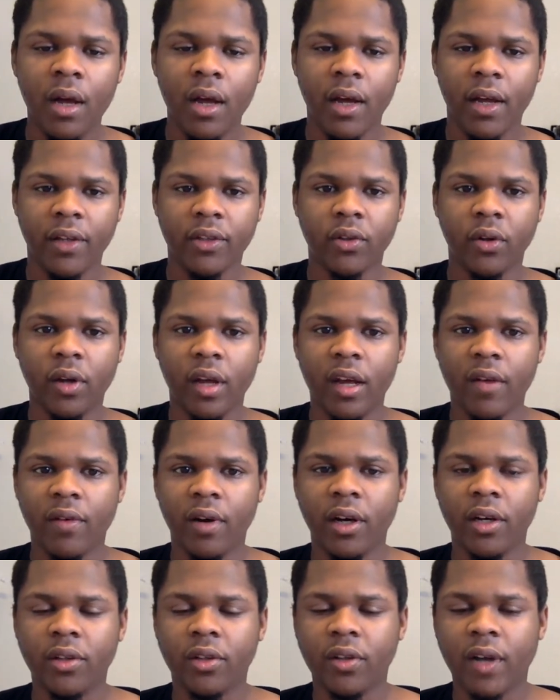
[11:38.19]
It's going to give
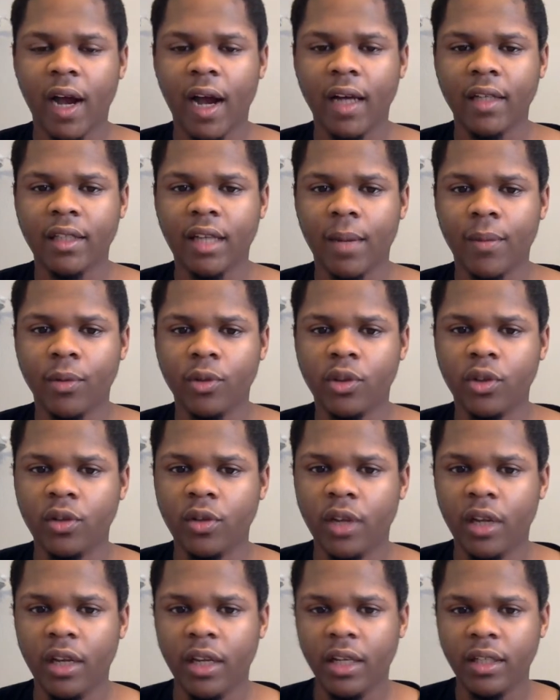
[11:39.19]
other guys
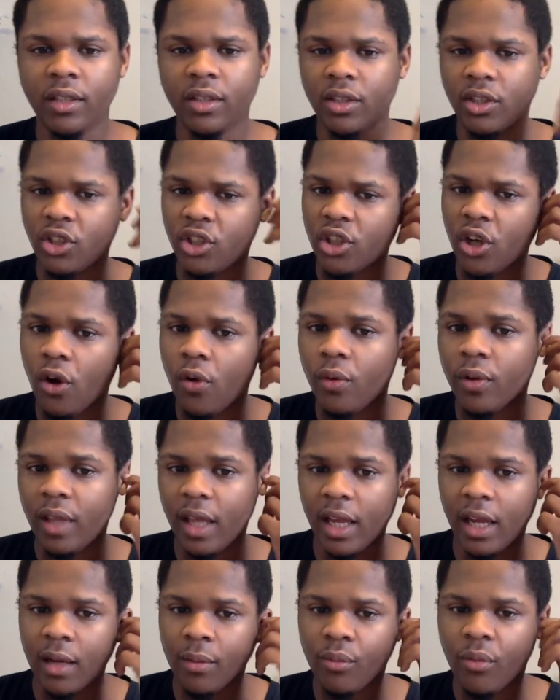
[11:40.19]
opportunities to show what they
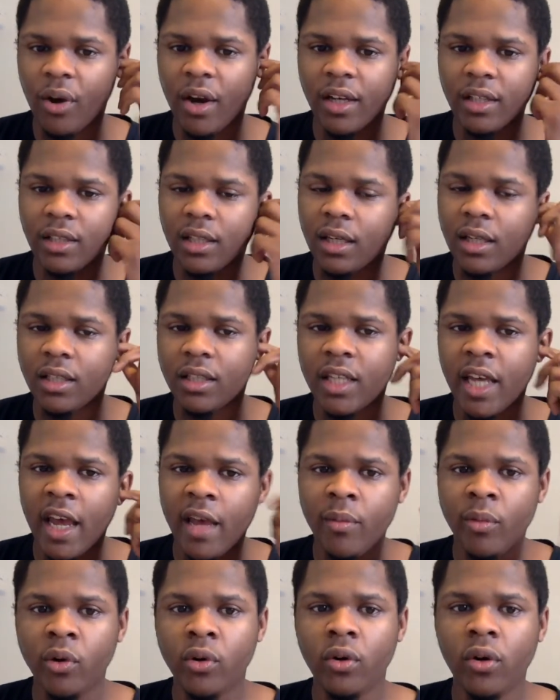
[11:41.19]
can bring to the
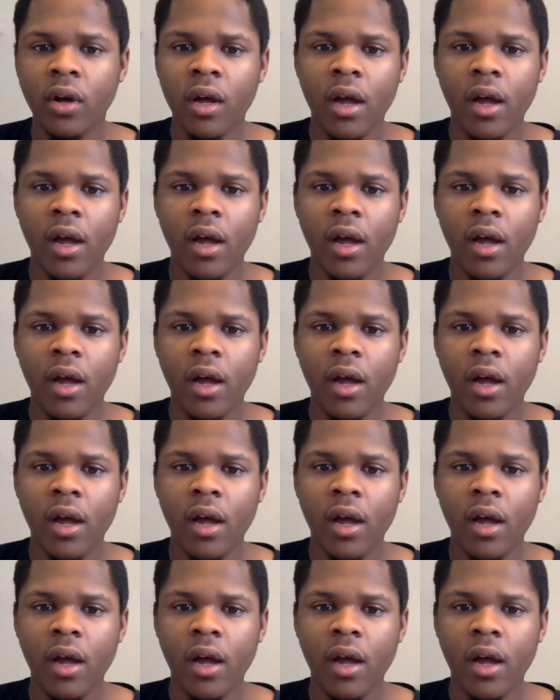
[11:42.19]
table